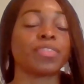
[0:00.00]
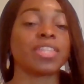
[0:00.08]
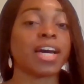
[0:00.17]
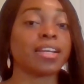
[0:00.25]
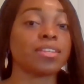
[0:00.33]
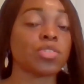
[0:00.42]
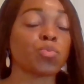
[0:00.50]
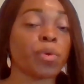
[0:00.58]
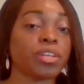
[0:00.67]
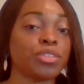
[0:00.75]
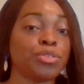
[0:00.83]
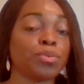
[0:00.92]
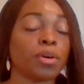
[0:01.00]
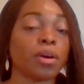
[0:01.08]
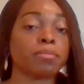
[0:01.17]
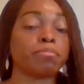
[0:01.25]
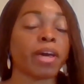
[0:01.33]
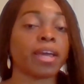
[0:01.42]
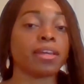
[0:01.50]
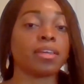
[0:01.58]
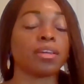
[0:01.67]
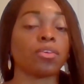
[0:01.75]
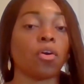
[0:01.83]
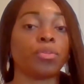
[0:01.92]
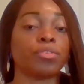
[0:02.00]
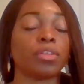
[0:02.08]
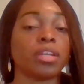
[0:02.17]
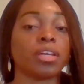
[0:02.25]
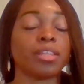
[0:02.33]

That is when you are banking on